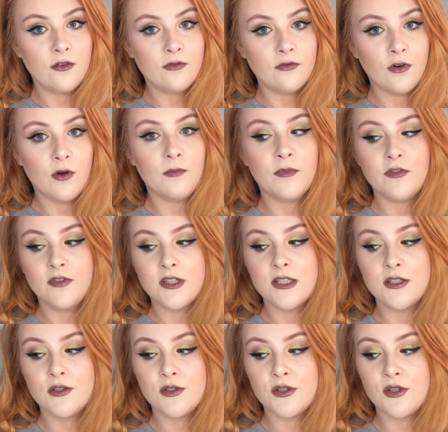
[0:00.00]
from the
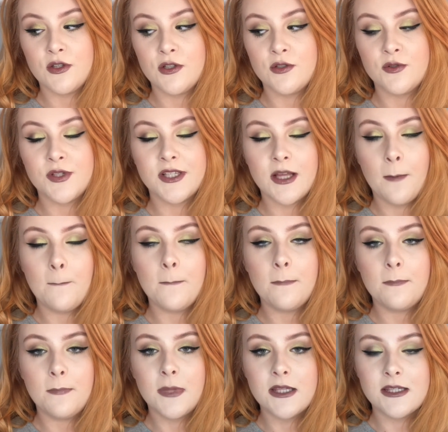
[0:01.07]
video. So there's
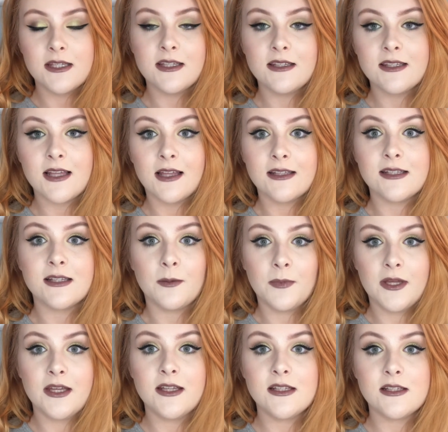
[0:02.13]
some misses and some
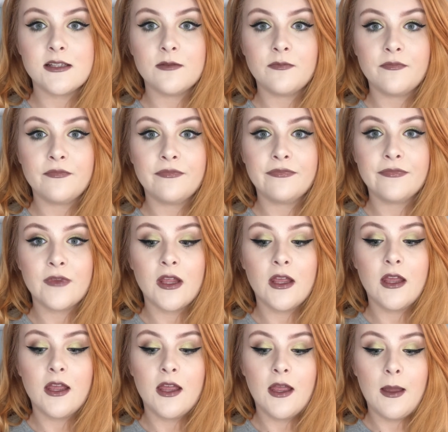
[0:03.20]
hits.
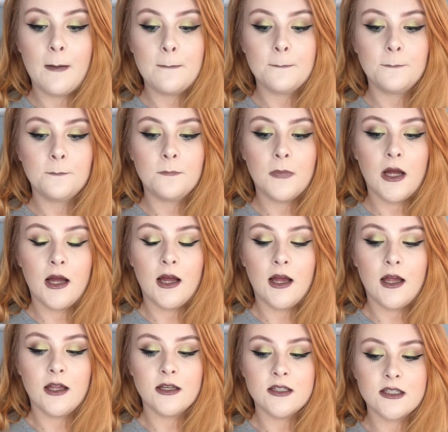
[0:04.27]

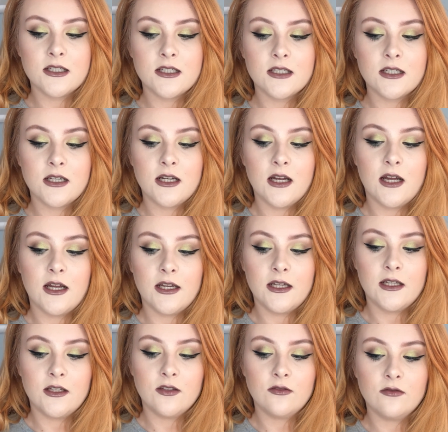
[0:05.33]
And
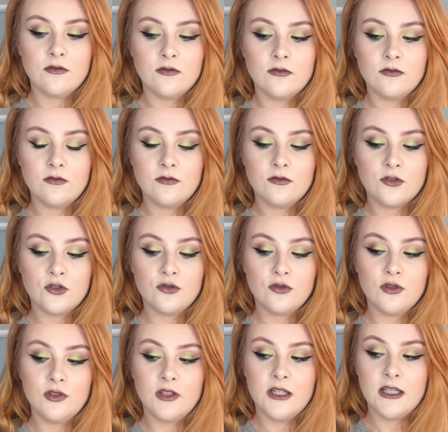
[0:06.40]
I
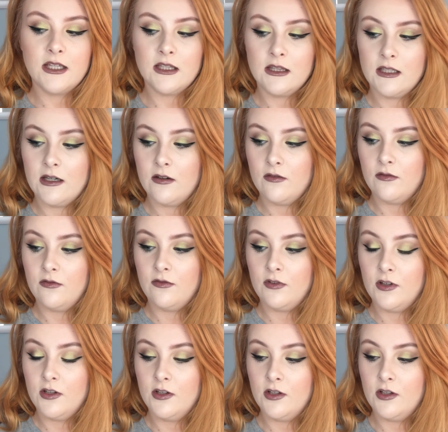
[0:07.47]
truly love